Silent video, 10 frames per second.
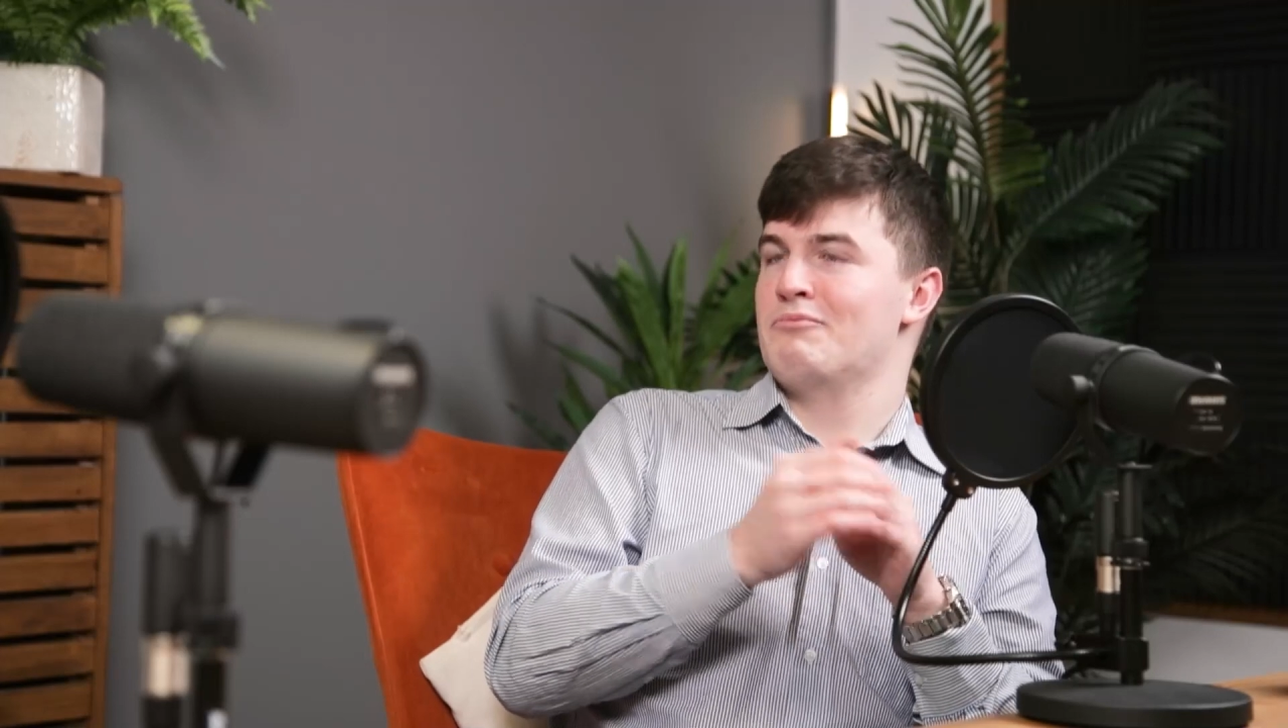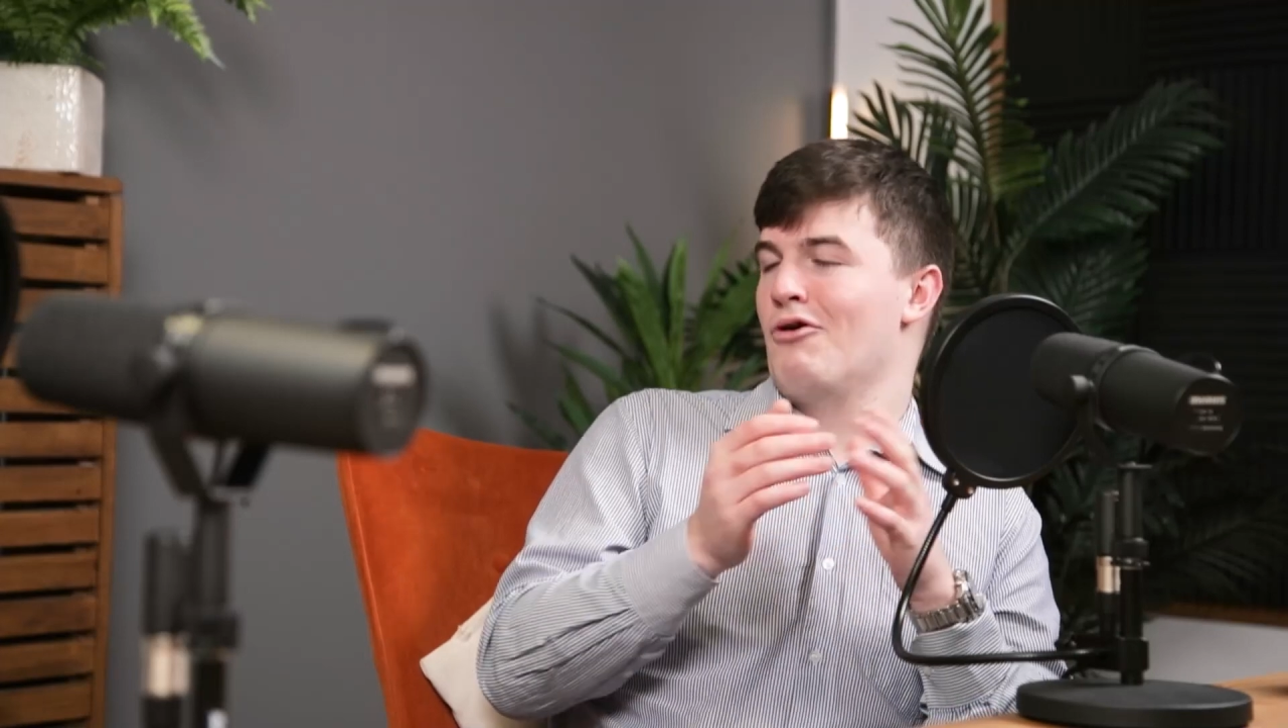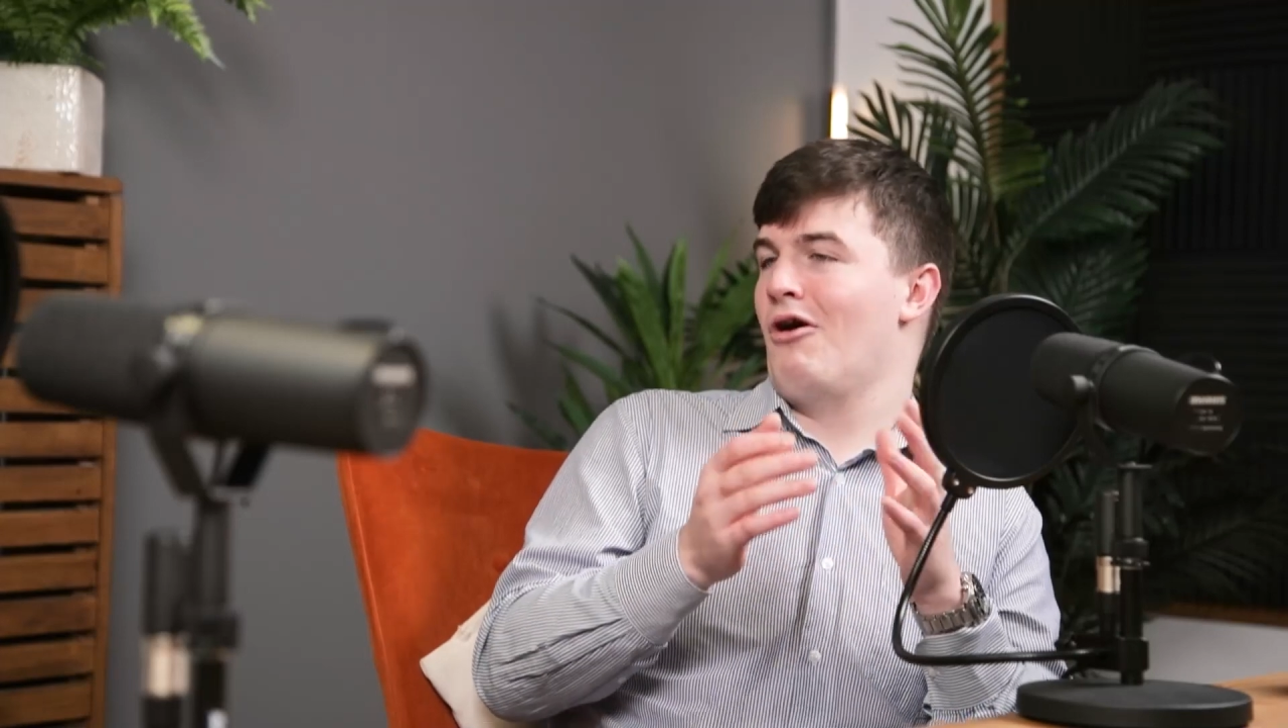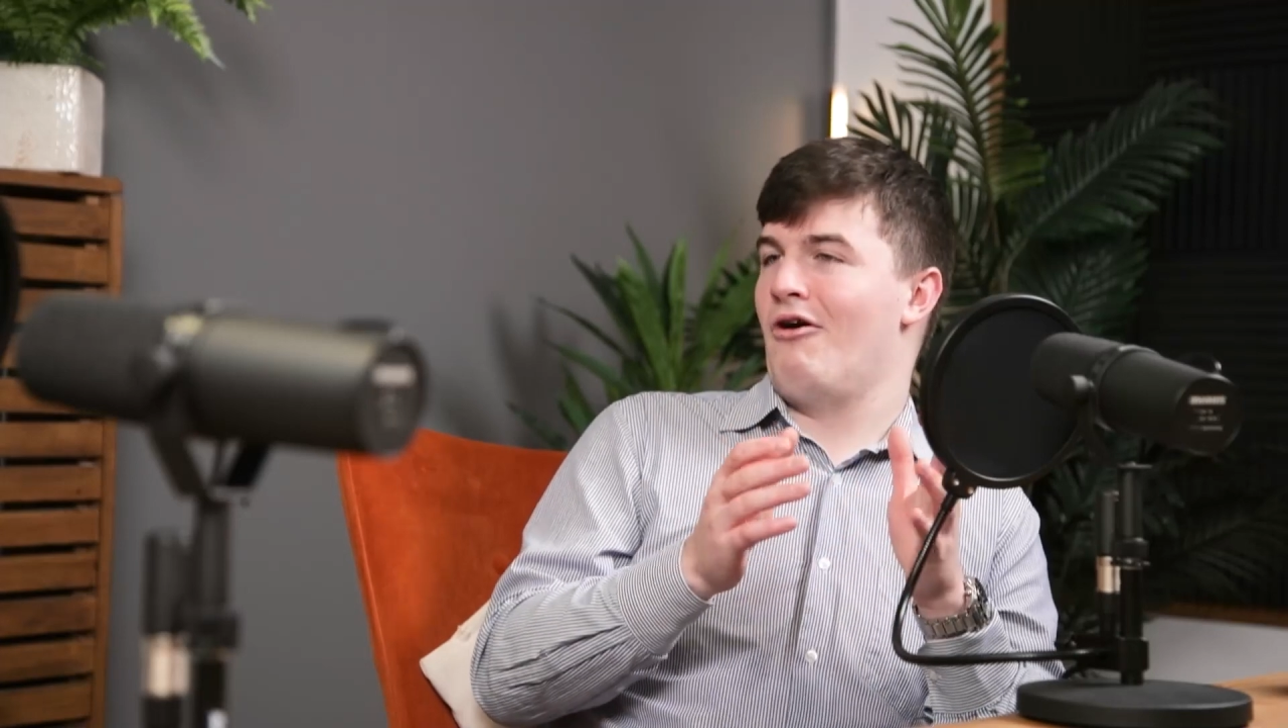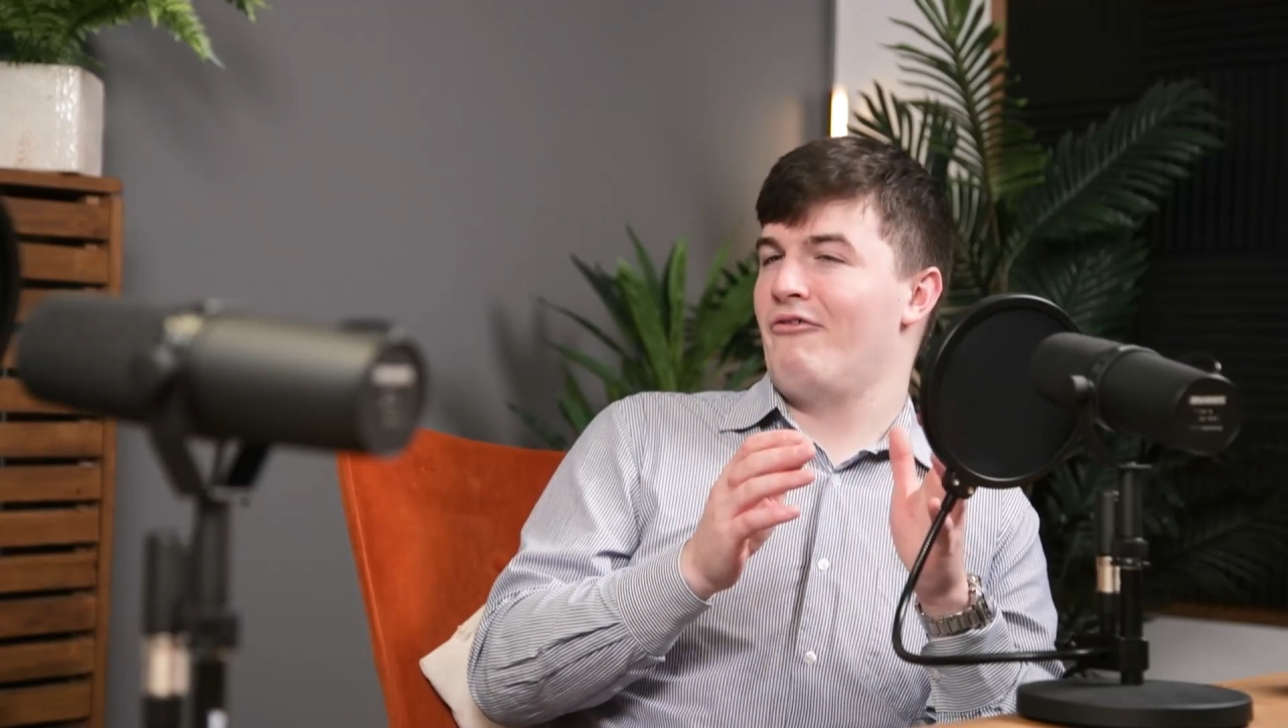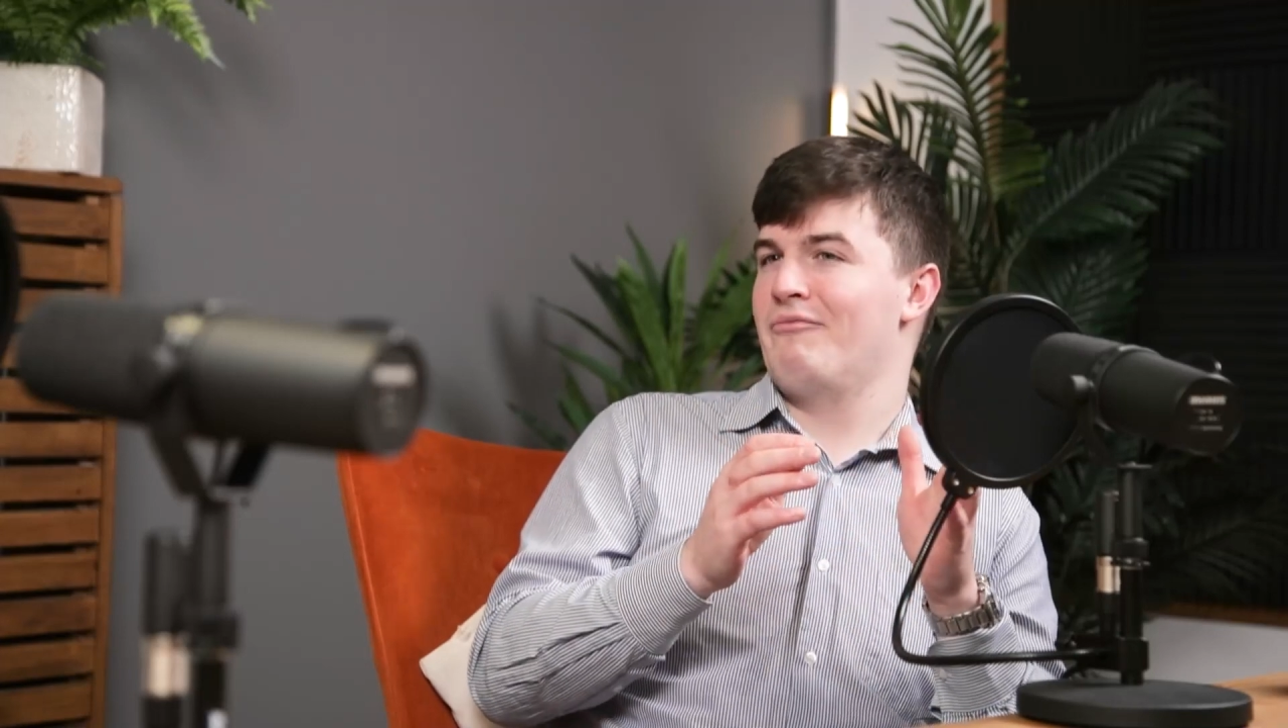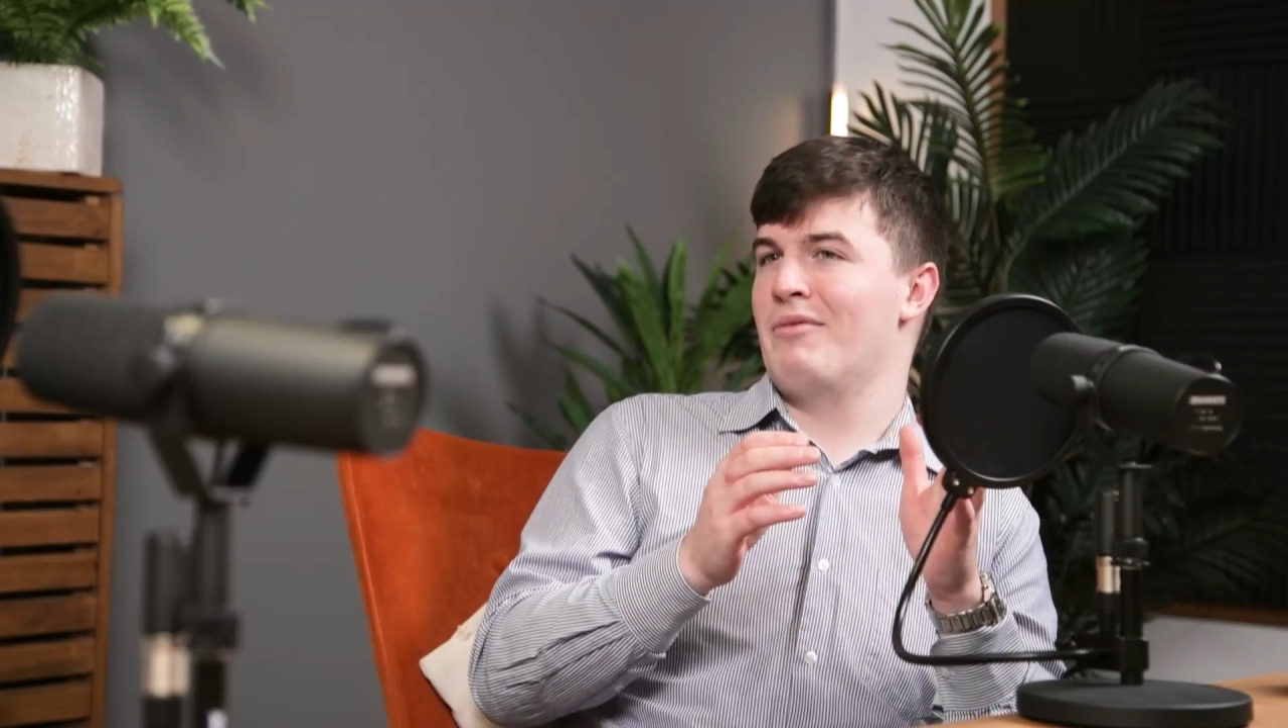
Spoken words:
put off